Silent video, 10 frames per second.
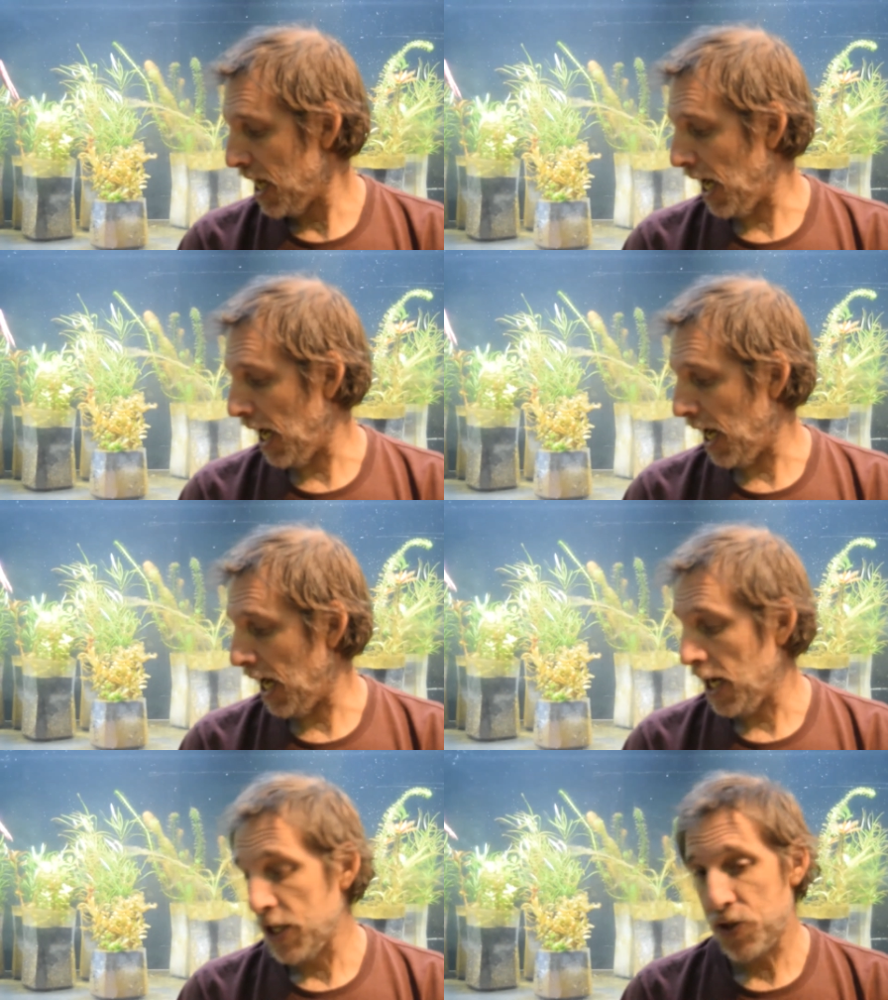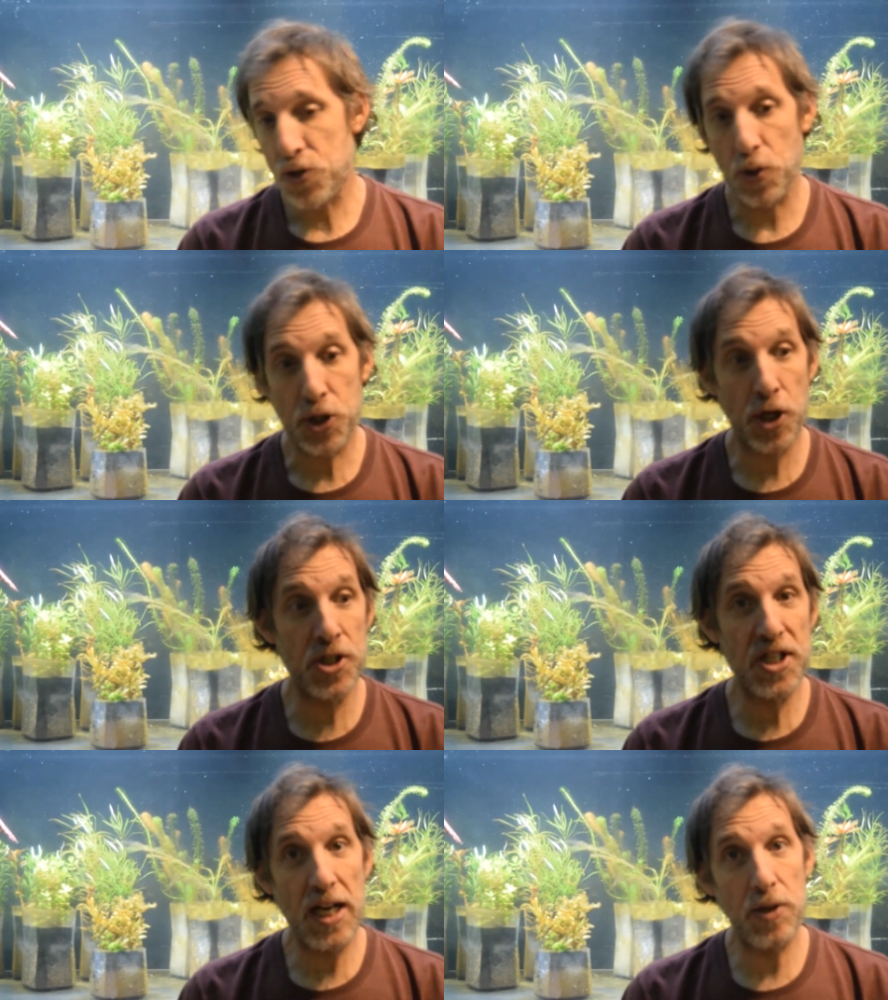So it
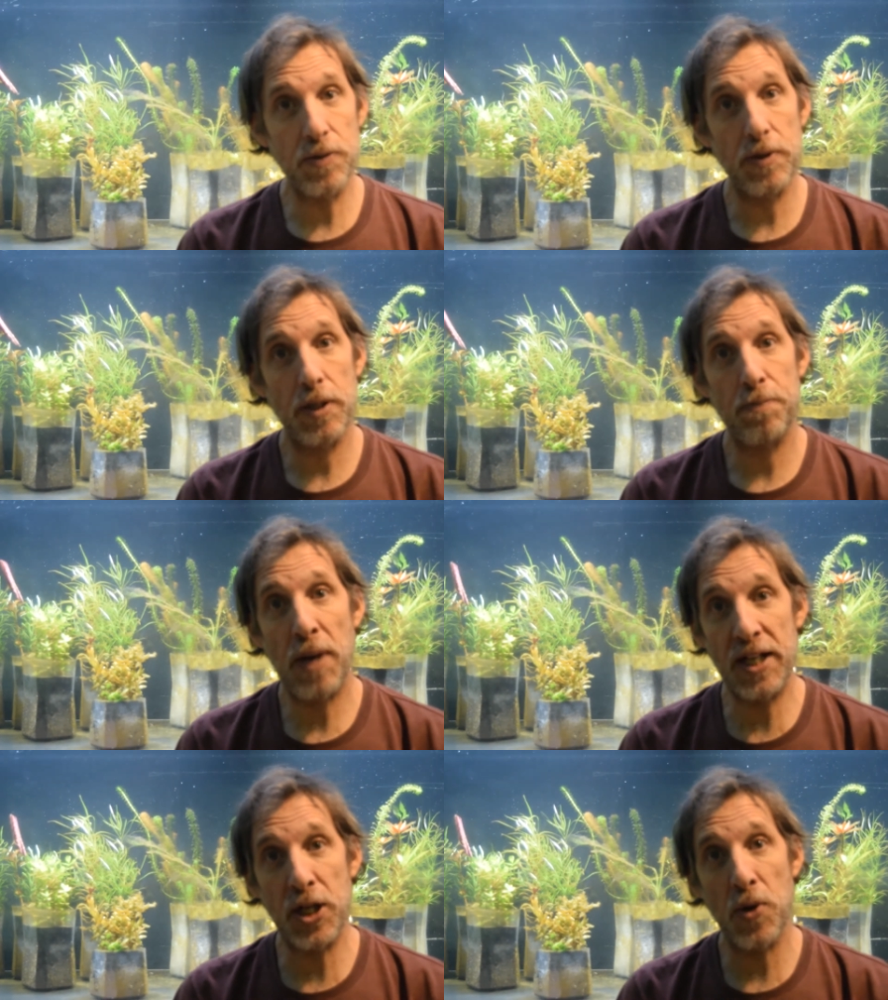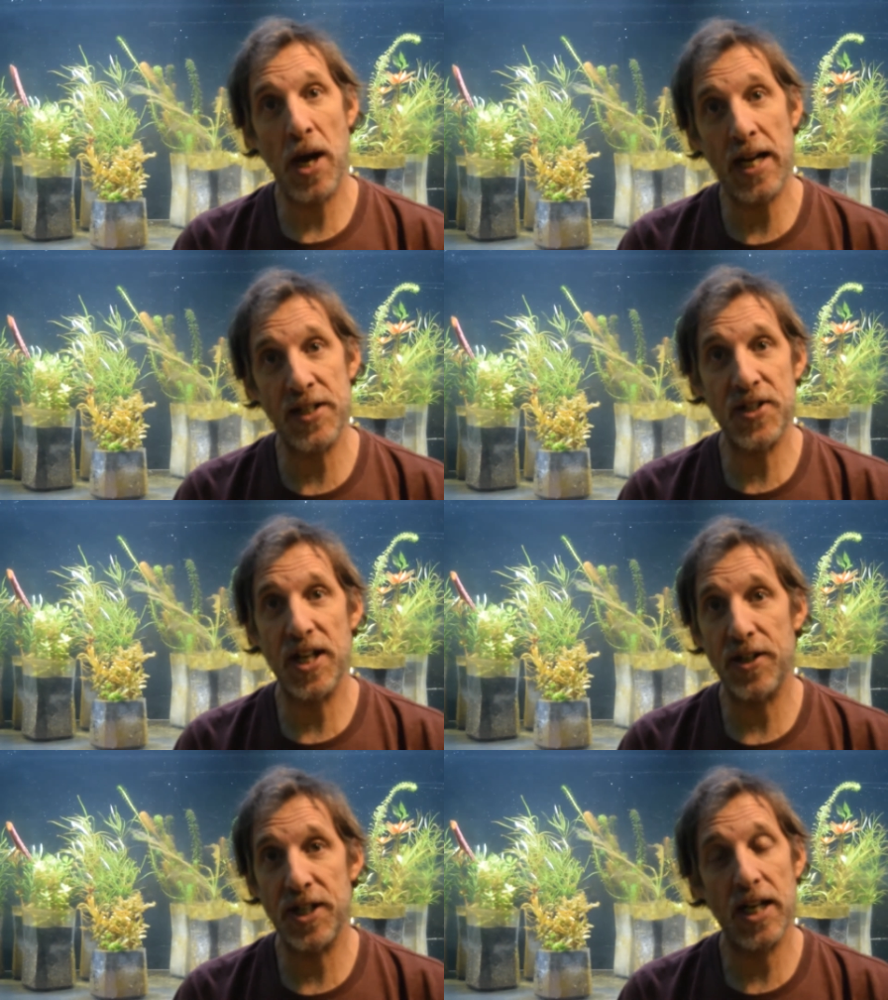turns out Petco has
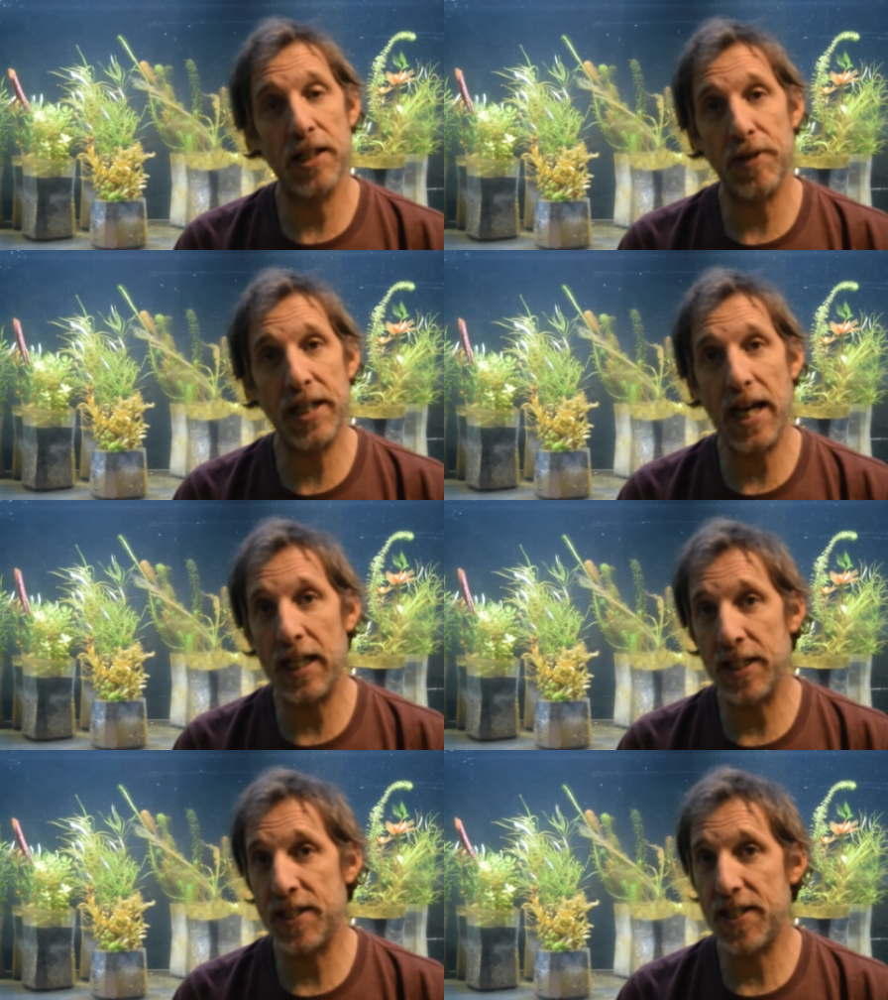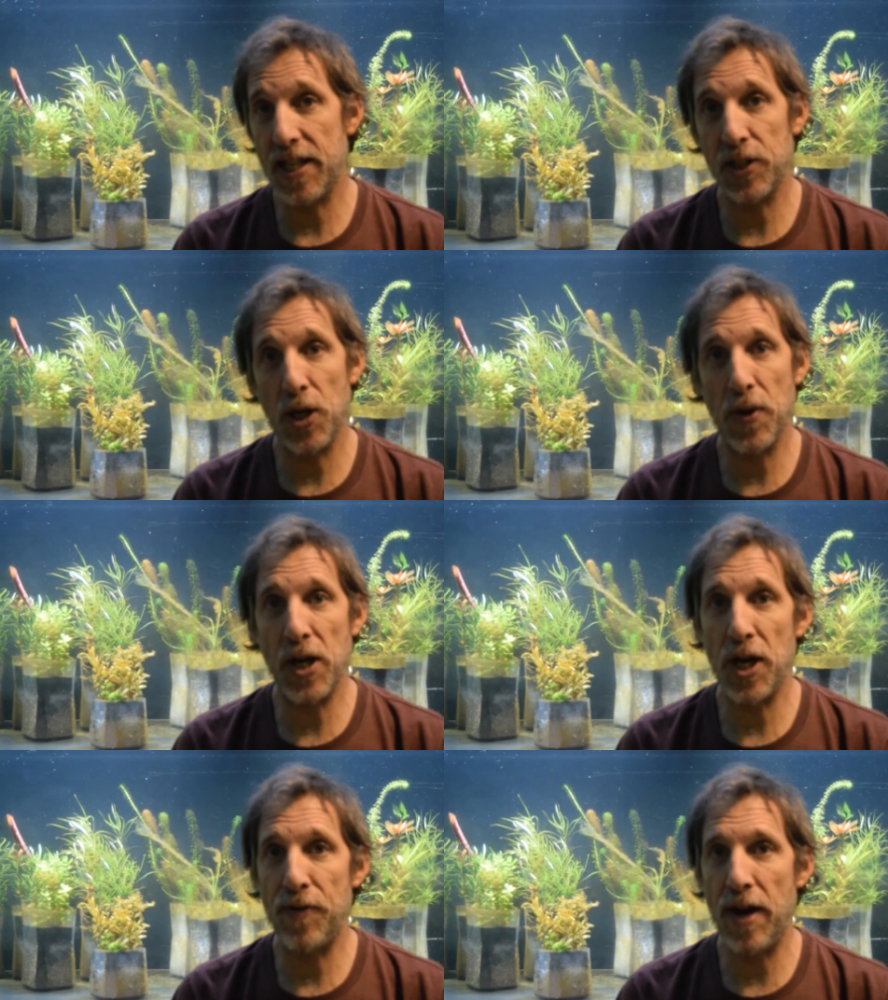their $1 a gallon sale
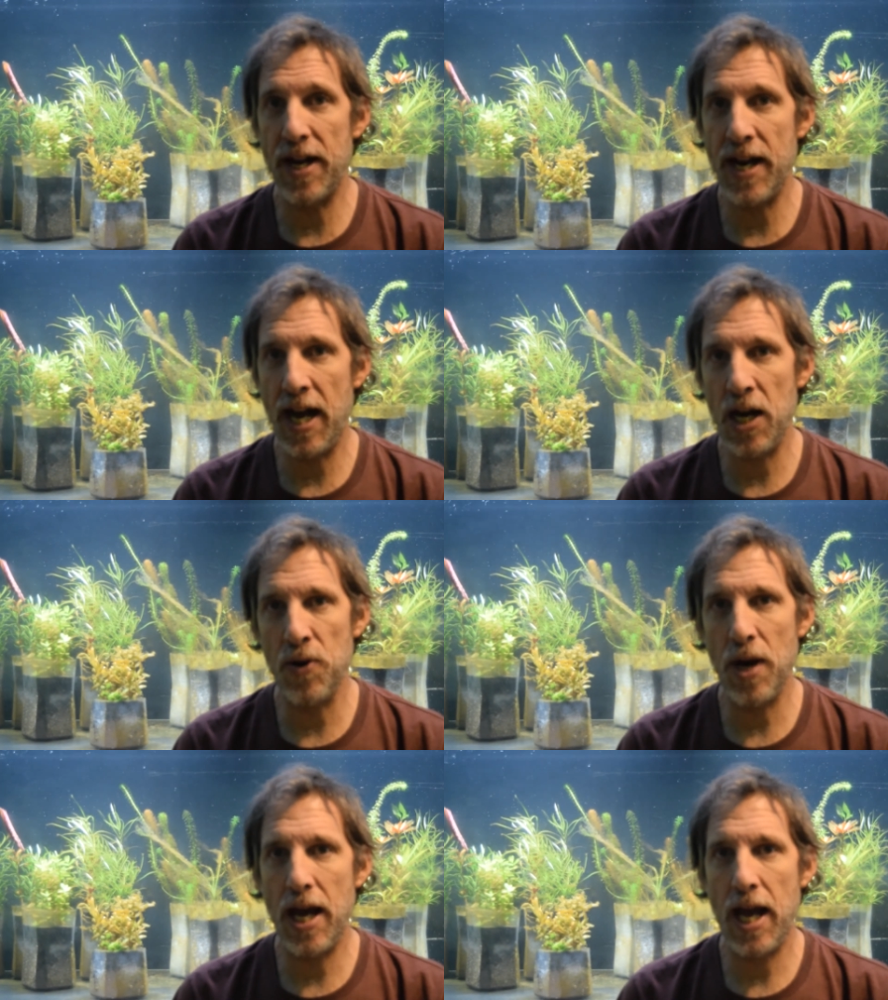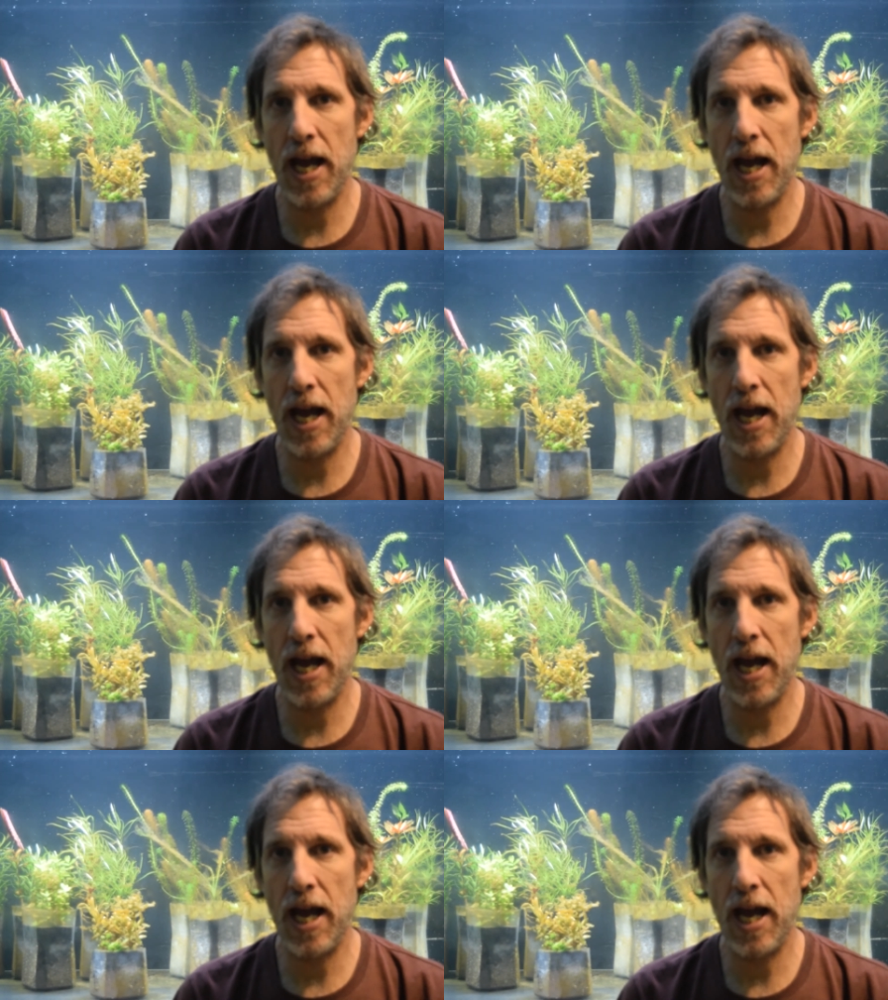going on right now,